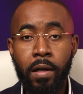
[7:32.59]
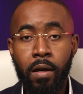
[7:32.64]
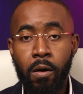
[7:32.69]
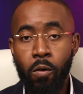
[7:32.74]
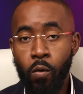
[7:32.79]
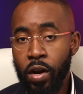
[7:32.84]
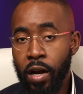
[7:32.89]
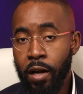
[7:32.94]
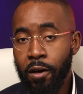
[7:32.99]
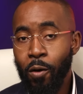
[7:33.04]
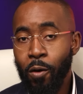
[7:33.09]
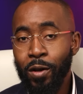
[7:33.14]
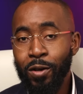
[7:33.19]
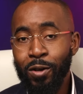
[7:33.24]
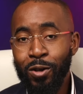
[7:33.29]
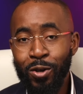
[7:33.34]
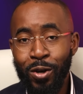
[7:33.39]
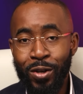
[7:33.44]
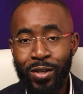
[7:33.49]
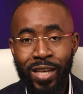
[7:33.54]
We're not going to
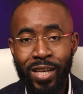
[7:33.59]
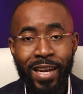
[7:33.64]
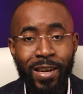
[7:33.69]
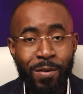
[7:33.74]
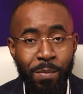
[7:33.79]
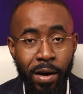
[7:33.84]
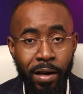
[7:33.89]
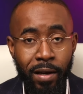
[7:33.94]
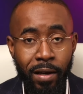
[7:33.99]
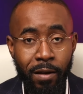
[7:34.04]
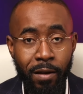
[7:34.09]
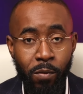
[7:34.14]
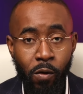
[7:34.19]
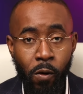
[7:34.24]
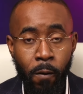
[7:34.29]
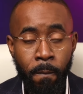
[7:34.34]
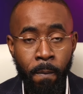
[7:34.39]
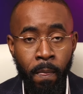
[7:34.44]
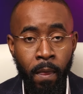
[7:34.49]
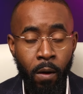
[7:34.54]
trust anybody anymore.
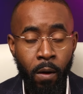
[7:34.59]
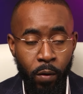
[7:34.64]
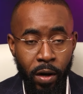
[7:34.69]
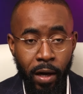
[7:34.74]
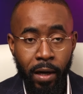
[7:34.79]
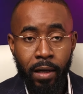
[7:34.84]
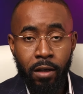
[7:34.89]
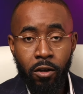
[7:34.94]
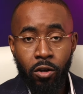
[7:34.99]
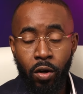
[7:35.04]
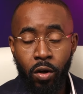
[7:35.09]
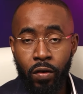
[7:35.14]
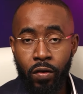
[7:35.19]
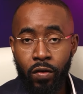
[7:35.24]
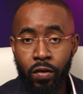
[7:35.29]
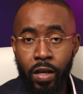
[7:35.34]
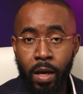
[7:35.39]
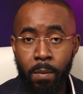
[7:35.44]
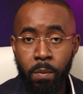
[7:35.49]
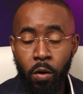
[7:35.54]
We're not going to trust
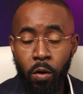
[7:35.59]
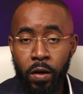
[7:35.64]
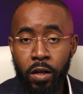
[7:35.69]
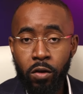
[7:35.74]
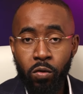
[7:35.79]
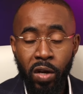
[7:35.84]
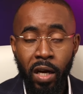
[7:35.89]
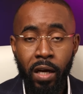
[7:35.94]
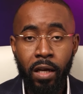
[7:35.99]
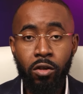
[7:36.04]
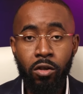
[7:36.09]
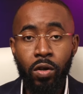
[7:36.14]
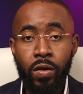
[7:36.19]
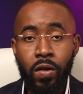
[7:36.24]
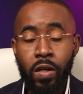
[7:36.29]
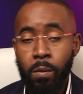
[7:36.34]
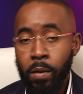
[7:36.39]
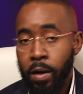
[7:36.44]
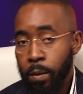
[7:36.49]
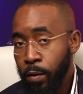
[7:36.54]
the employees. We're not going to trust
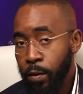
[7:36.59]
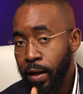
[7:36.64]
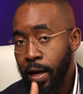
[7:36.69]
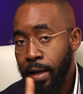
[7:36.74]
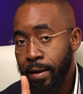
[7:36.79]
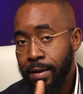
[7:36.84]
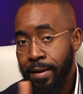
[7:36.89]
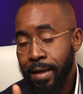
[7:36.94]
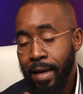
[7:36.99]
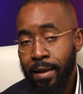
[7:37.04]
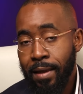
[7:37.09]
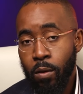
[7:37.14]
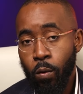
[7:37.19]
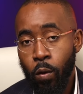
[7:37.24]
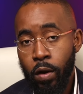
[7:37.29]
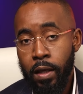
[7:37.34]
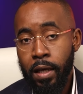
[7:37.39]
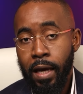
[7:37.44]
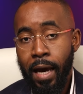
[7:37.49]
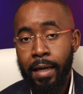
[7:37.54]
anybody. But that's not what
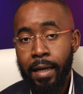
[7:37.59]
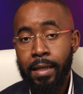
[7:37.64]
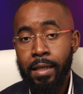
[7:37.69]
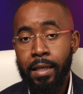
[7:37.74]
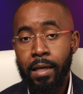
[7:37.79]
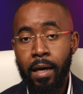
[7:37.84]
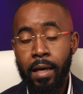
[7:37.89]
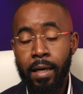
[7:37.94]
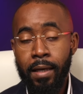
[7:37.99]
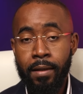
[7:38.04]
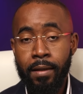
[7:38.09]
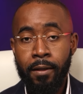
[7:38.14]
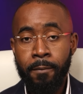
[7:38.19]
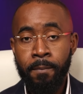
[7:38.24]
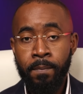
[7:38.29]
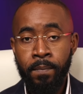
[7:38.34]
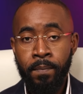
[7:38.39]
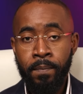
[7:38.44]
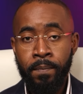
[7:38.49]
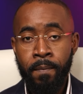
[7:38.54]
the idea is.
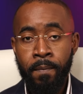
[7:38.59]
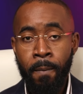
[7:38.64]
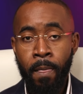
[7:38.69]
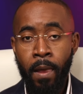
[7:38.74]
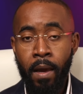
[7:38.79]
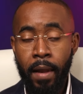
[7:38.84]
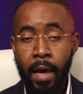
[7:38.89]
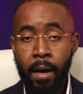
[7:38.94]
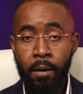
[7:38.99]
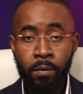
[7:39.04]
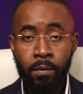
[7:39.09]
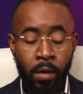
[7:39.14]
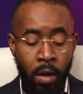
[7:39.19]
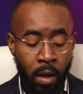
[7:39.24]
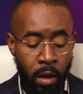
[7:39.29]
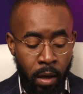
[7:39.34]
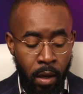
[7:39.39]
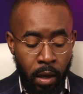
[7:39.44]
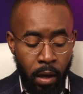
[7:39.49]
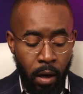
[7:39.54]
Now,
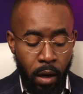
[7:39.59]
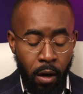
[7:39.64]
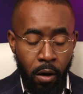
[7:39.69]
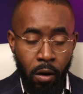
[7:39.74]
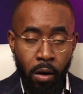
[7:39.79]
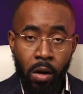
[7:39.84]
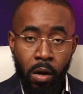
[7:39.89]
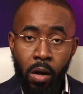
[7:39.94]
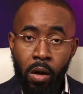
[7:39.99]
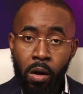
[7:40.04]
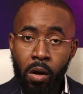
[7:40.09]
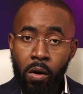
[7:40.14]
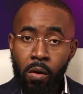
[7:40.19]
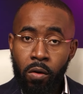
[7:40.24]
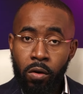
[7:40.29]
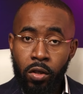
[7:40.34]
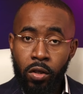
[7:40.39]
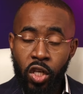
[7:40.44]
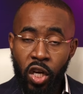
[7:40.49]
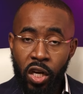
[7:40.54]

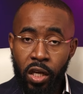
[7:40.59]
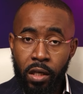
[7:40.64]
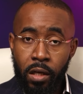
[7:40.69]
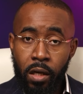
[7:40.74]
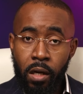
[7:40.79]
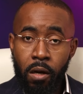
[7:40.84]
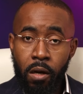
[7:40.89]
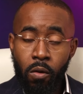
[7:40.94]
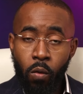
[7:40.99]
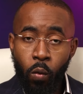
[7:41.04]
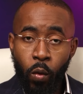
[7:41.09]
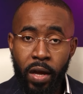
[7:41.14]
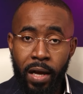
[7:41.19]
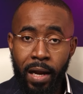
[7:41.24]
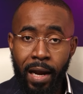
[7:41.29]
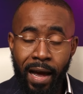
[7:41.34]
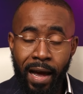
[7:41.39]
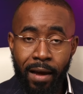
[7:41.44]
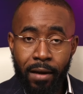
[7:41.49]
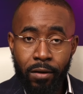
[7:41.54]
John
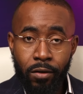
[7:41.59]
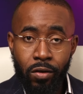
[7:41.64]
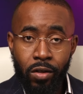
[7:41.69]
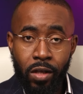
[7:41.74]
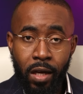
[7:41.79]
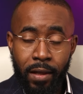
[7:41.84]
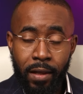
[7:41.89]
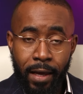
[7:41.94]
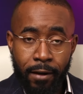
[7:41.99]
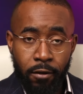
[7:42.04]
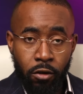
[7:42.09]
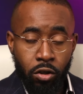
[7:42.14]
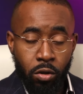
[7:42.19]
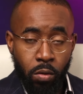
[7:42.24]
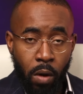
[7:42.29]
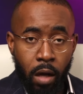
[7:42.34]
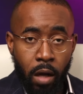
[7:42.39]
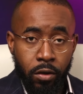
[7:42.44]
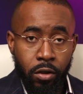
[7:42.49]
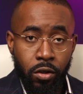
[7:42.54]
realized that
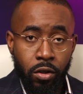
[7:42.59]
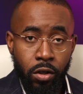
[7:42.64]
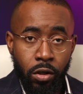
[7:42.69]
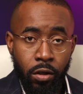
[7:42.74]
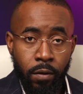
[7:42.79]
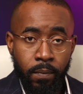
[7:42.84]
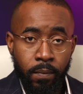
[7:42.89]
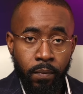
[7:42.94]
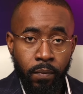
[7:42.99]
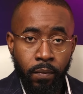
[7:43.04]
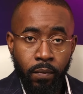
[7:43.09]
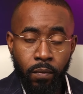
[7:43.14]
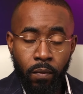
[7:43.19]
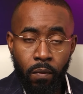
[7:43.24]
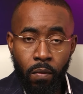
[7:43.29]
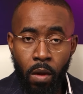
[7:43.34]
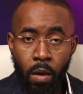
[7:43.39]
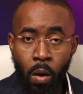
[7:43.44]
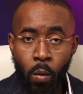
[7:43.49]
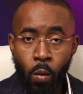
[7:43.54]
trust
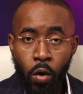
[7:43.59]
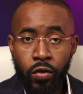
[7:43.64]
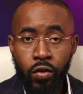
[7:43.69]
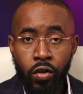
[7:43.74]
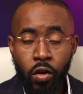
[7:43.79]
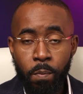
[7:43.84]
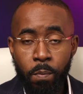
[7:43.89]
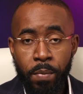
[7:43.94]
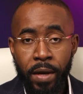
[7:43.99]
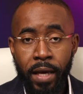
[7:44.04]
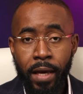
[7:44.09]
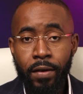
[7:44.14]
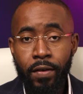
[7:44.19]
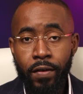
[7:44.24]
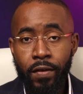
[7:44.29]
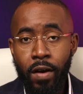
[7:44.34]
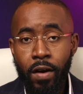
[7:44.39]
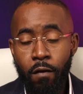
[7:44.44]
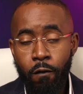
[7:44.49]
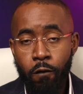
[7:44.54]
was the
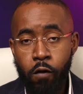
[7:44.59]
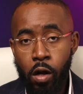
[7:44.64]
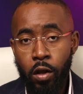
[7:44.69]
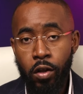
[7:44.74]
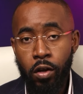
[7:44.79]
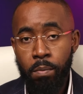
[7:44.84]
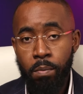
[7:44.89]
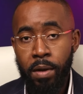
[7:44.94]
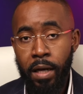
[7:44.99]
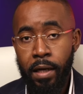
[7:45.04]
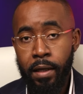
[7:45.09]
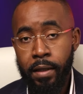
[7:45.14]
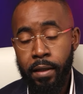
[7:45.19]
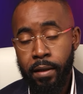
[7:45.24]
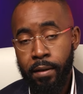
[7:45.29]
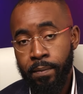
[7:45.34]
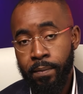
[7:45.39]
biggest vulnerability.